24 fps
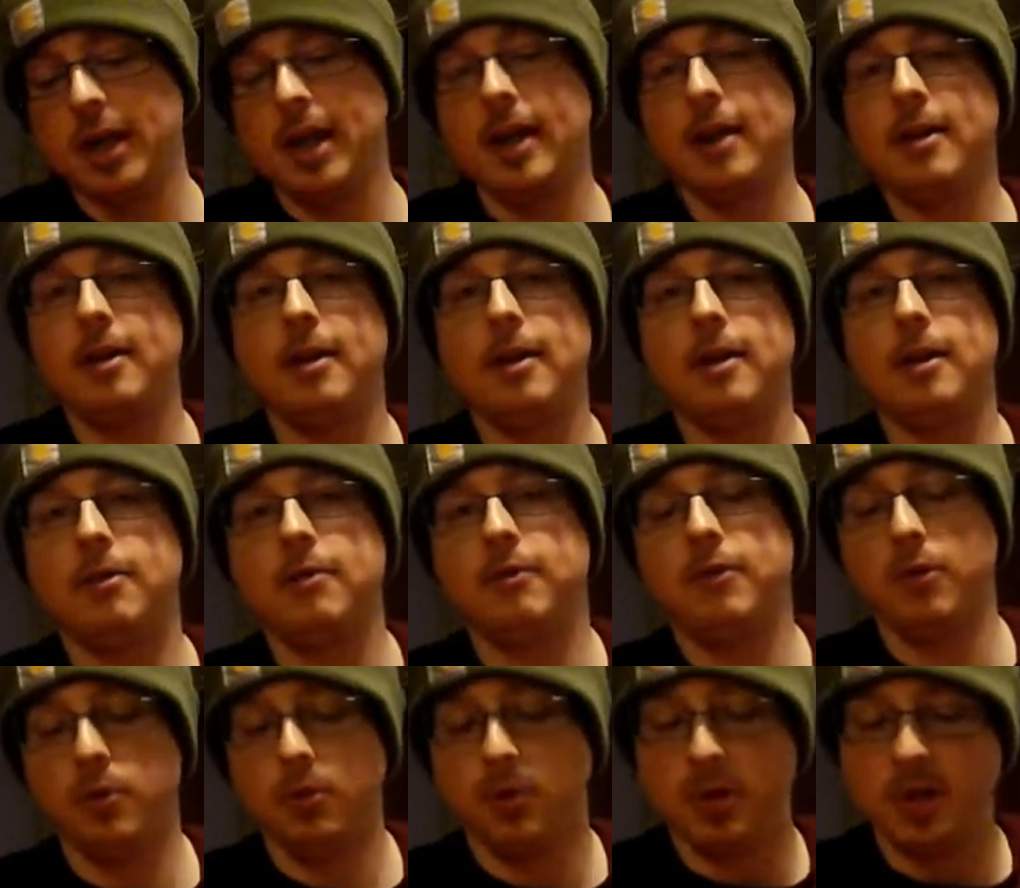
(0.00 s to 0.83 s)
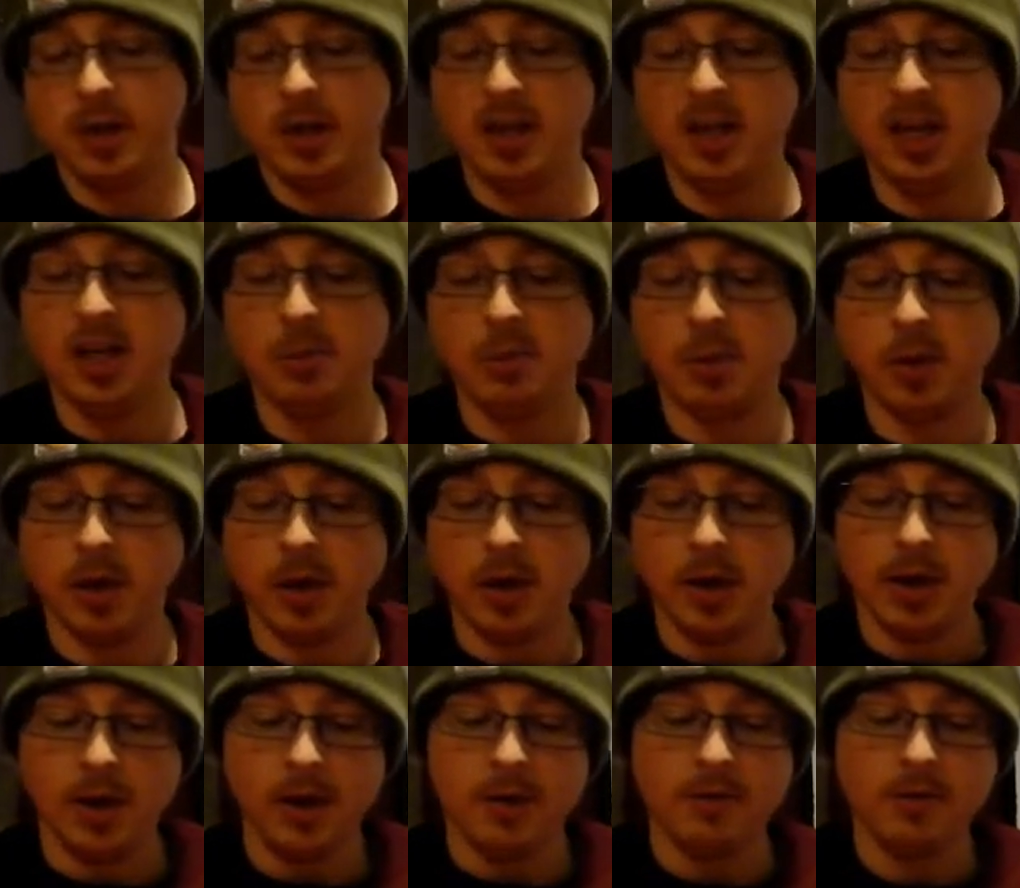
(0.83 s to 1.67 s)
handy if you want to keep
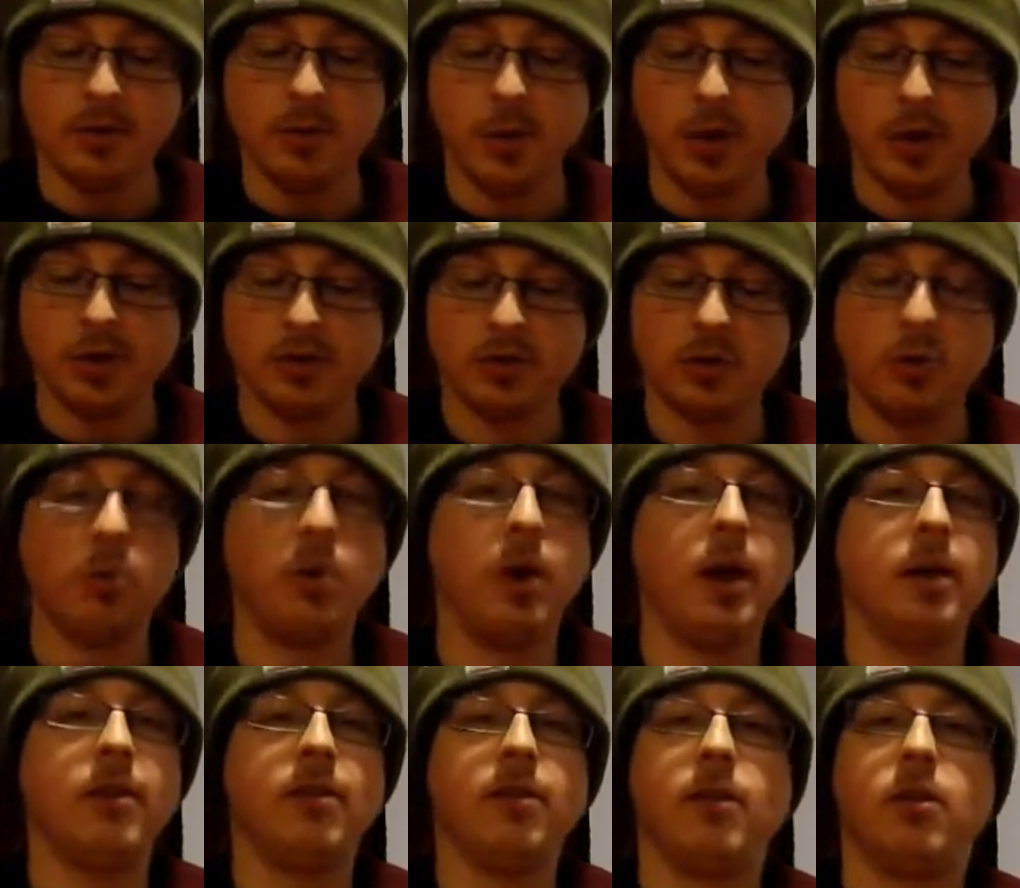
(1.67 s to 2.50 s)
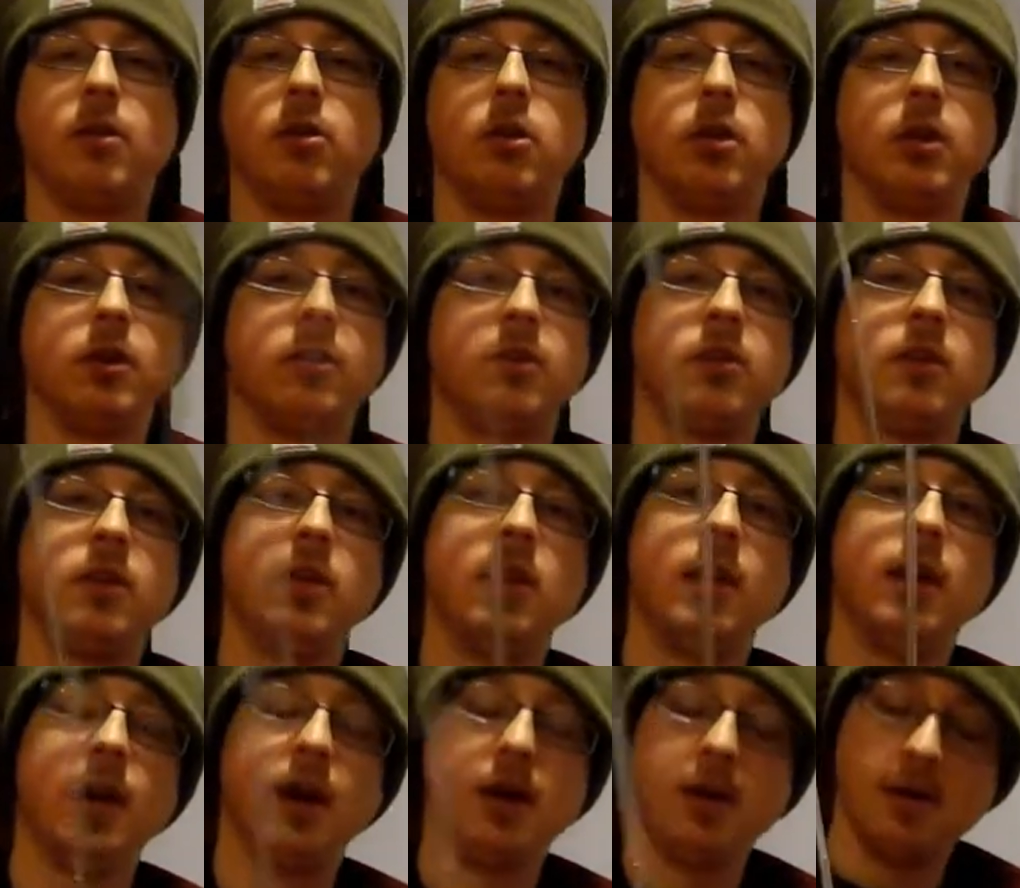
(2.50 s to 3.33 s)
a few extra weights and hooks
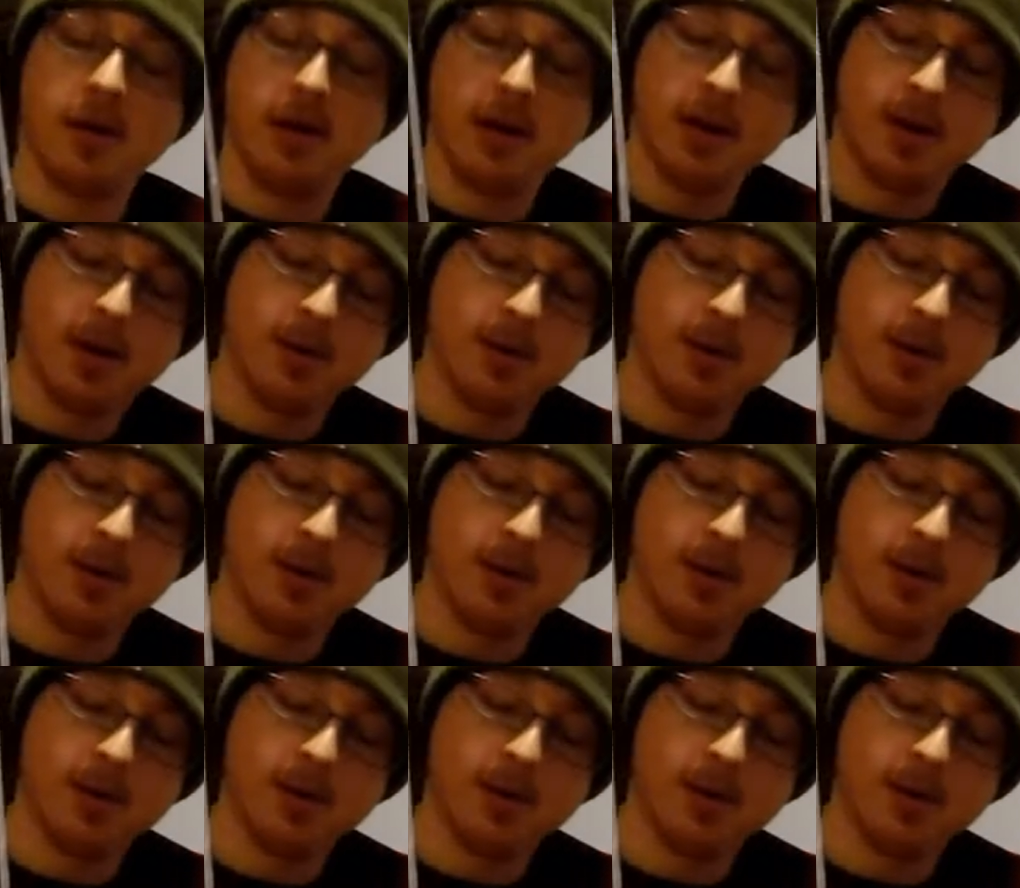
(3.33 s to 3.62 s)
in there.